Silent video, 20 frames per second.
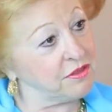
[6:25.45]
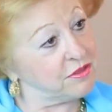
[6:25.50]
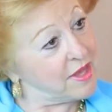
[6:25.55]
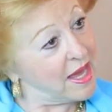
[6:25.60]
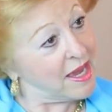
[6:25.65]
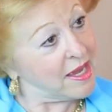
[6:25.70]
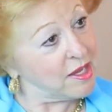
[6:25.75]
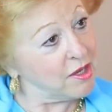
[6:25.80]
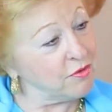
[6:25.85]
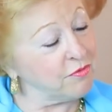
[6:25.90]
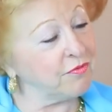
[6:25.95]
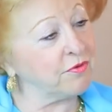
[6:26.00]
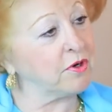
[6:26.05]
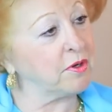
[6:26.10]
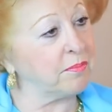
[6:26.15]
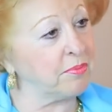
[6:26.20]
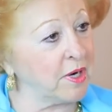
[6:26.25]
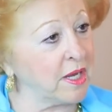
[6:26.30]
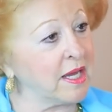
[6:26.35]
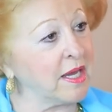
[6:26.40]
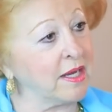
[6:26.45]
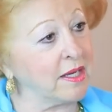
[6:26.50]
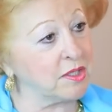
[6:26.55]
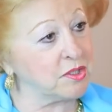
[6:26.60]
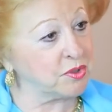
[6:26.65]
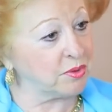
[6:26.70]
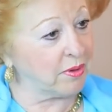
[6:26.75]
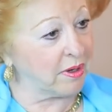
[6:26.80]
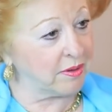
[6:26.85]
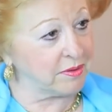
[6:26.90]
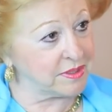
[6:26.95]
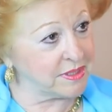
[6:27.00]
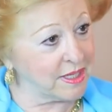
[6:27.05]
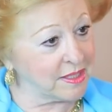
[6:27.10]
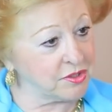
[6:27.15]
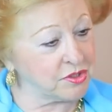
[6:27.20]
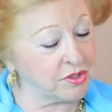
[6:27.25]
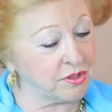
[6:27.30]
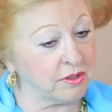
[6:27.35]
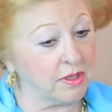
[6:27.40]
thank you for bringing it to our
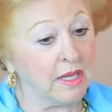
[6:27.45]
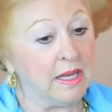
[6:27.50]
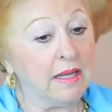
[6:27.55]
attention.